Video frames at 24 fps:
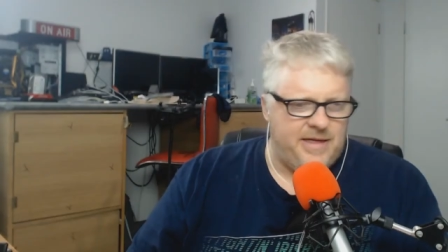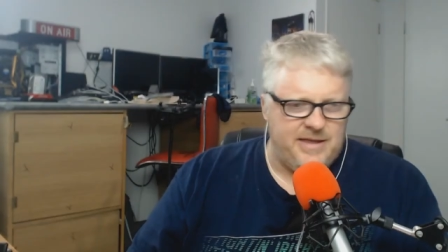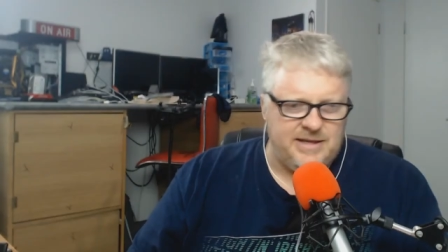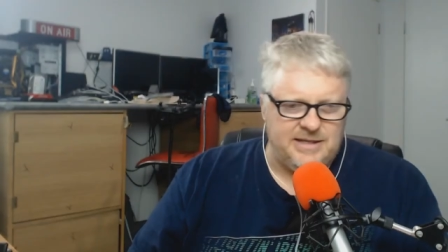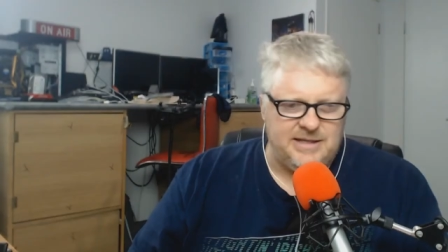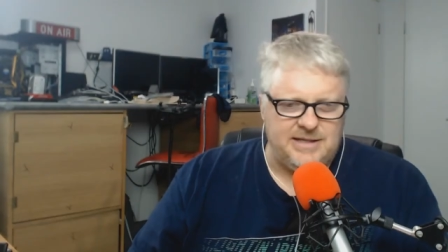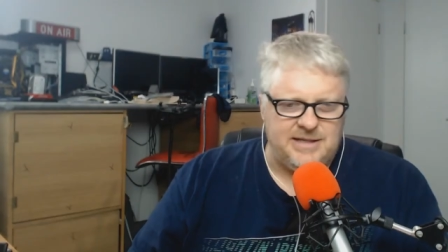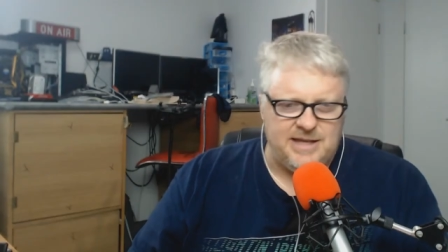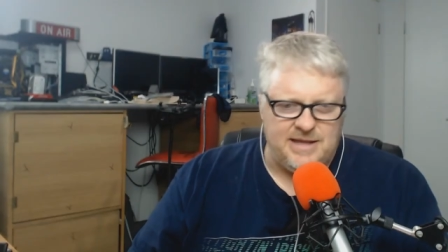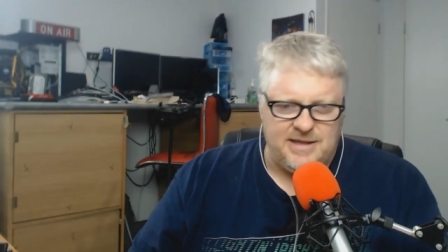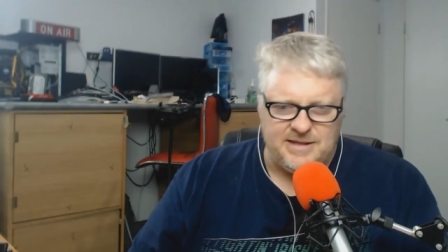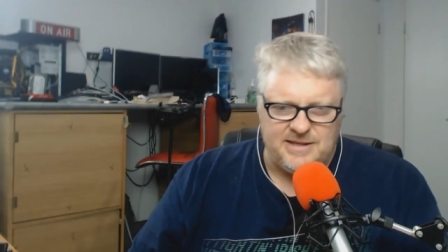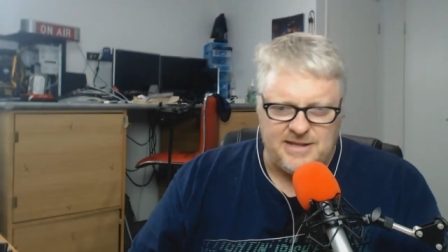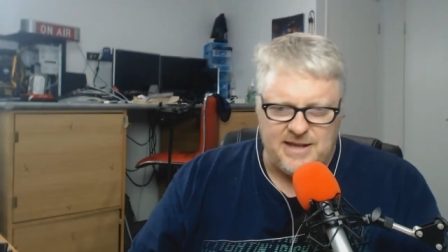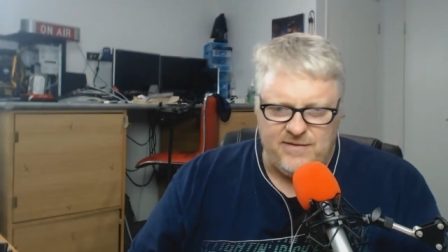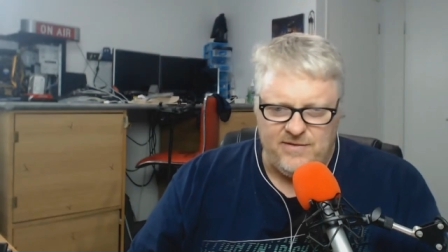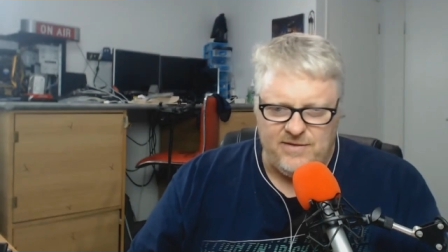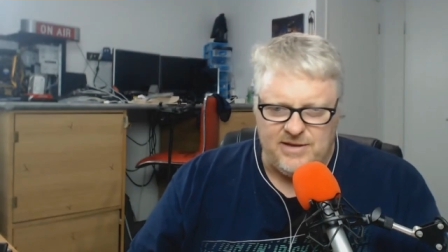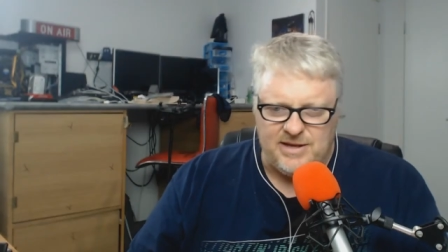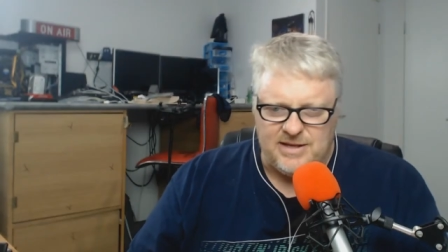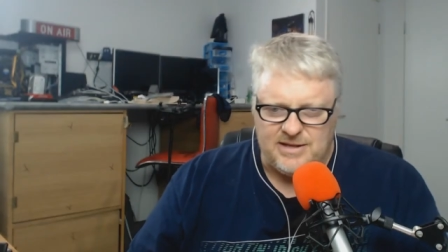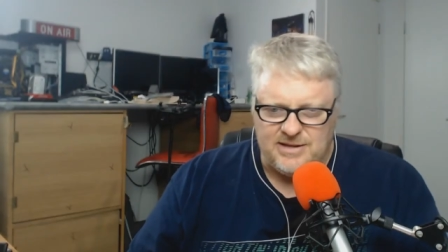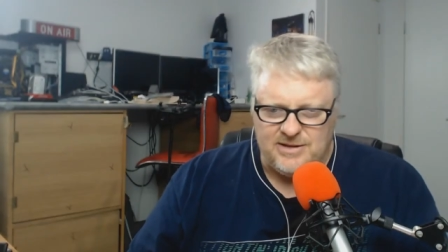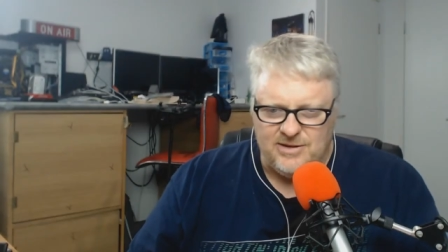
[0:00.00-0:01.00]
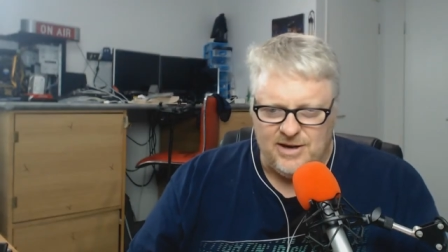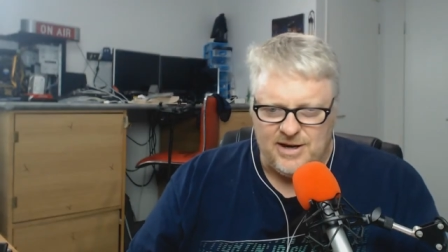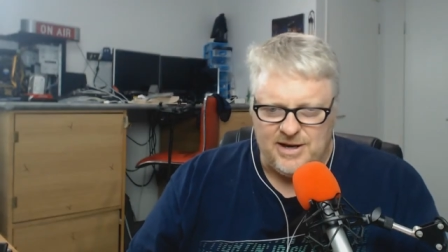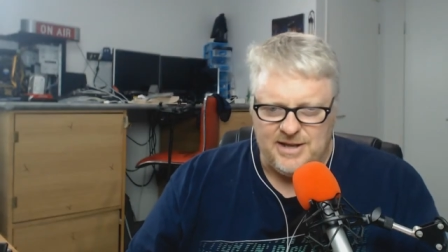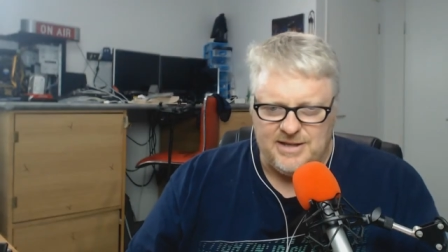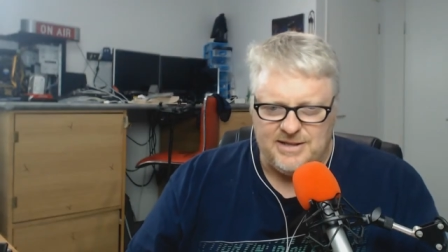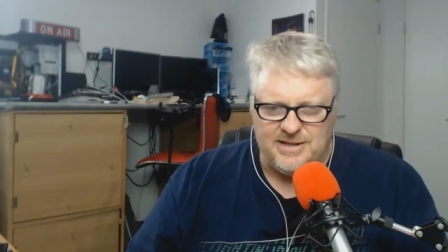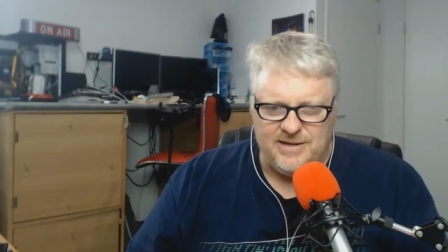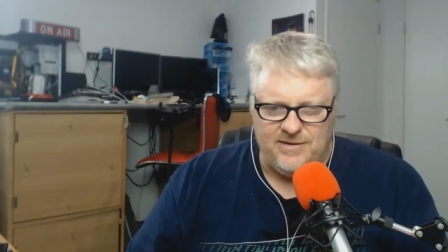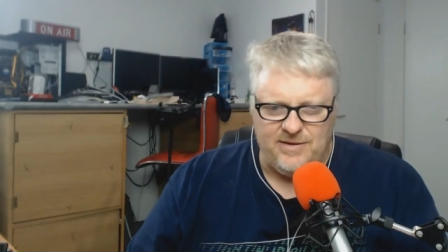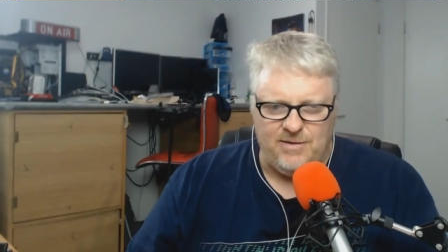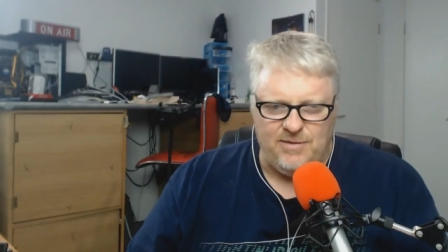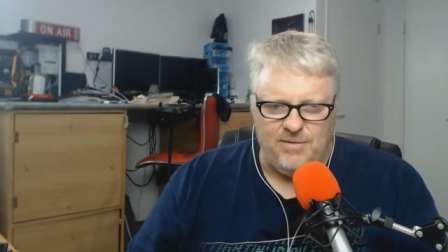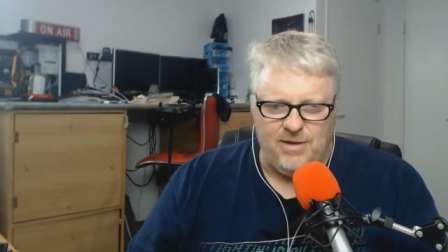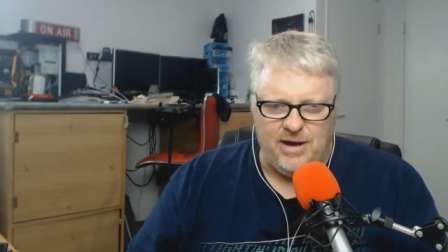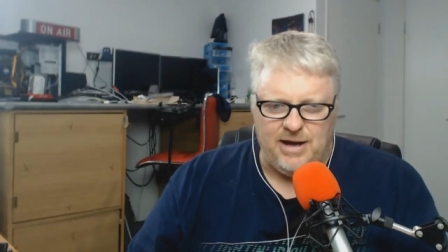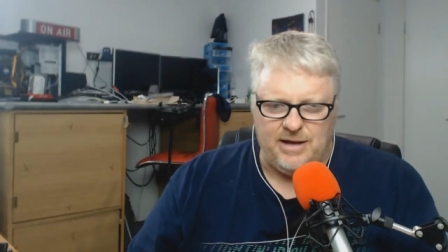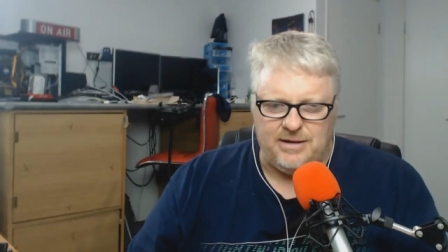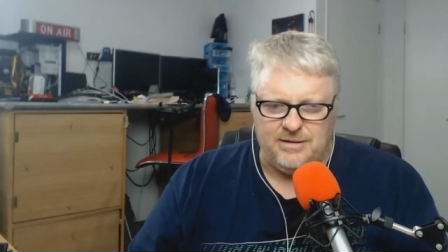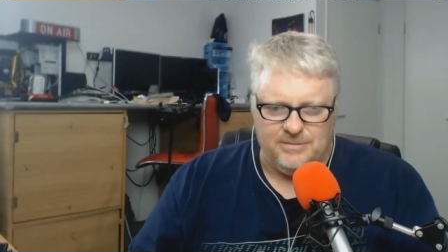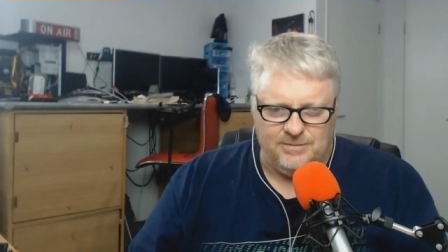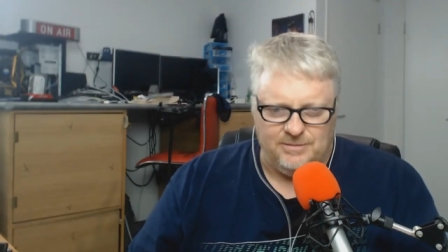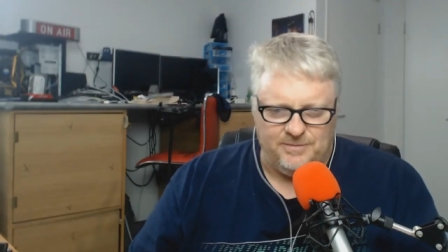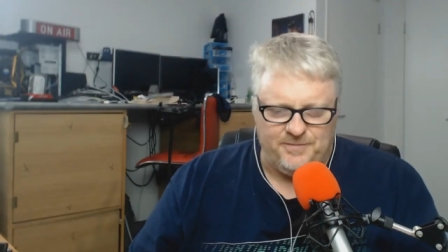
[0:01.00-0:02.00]
this is in the seventies, nineteen seventy
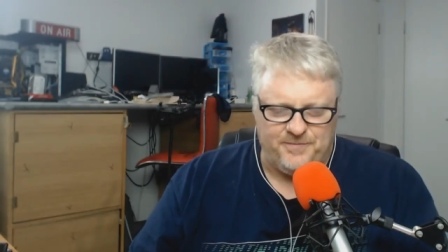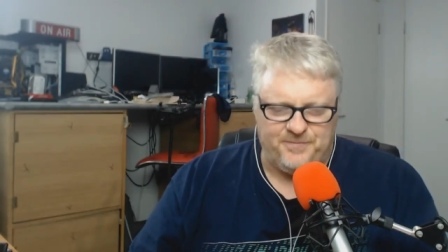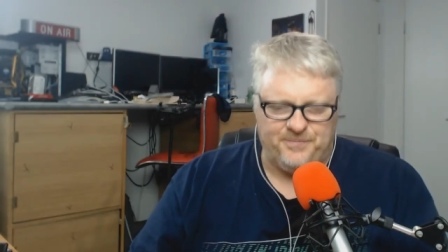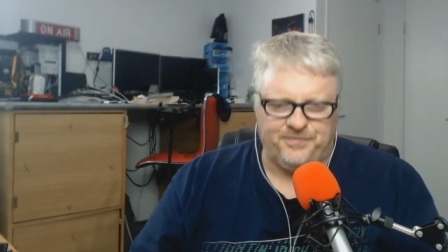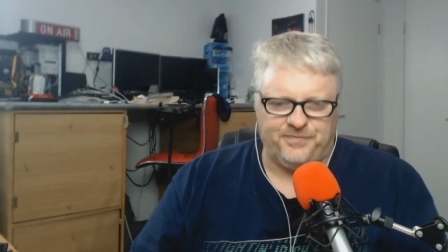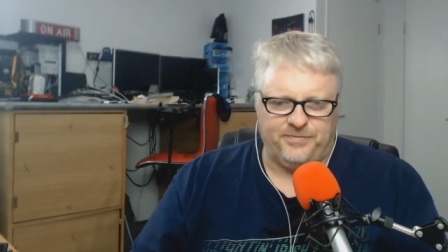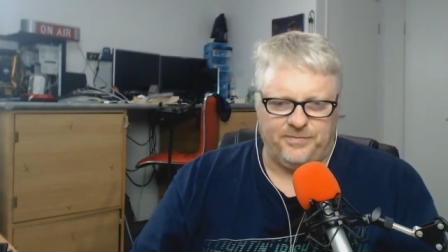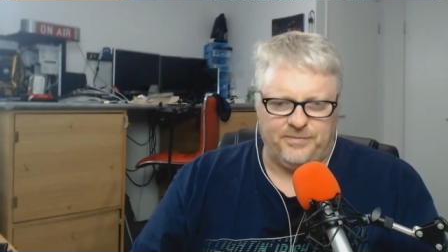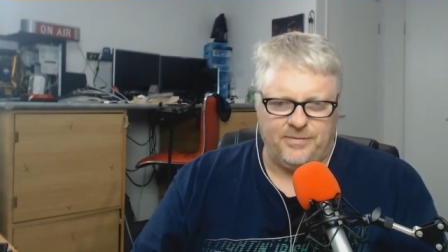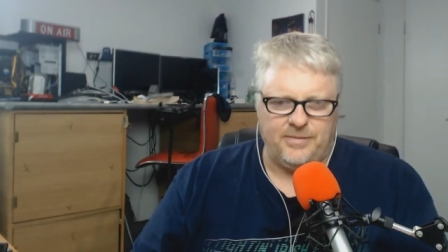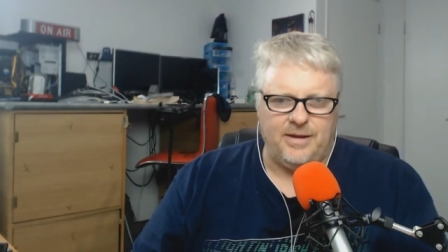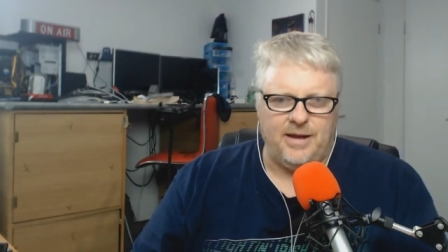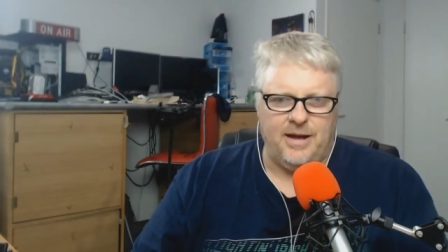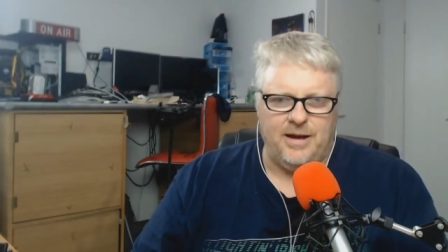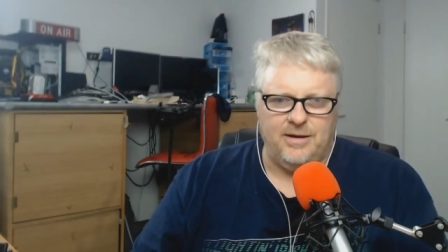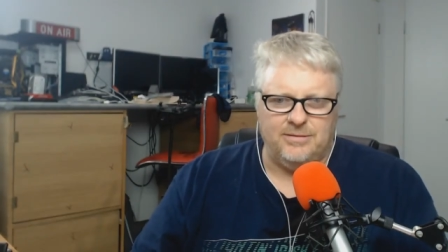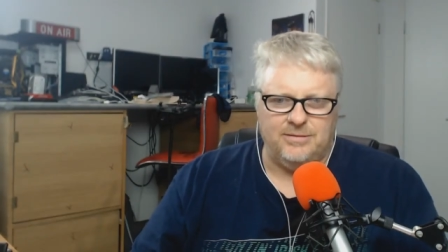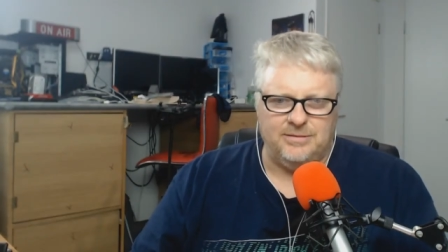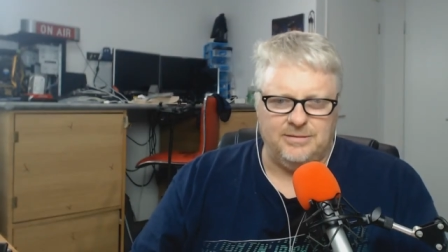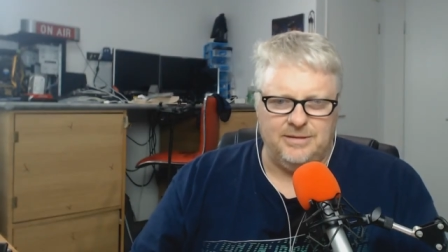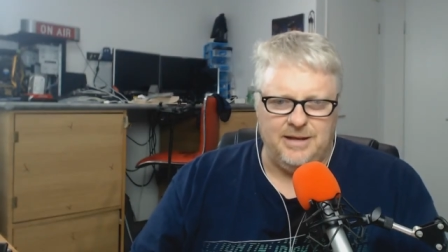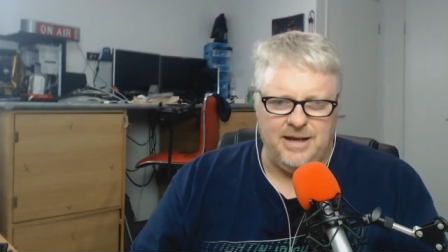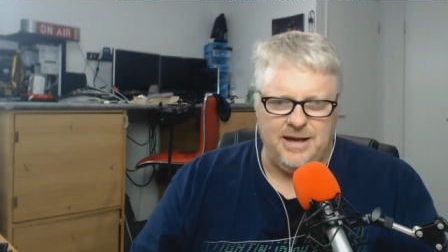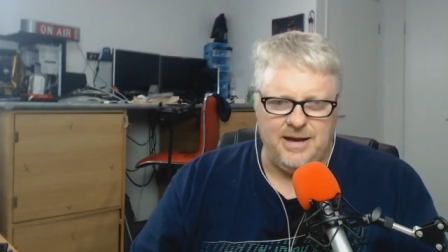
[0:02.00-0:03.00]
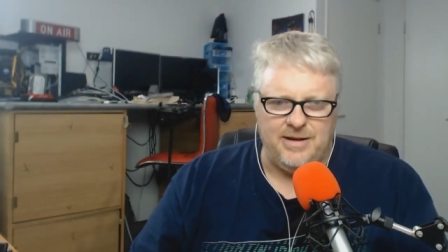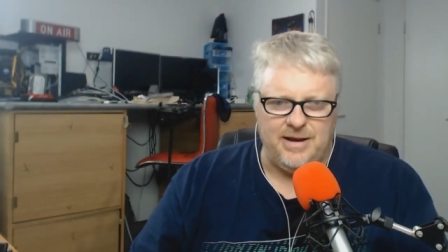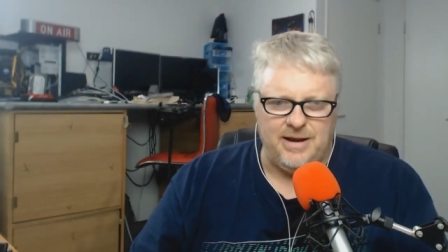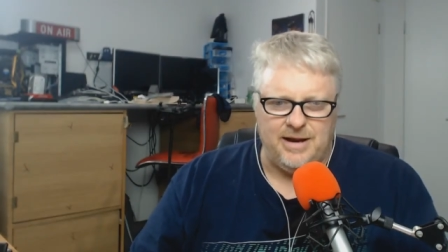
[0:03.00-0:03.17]
one. Oh yeah,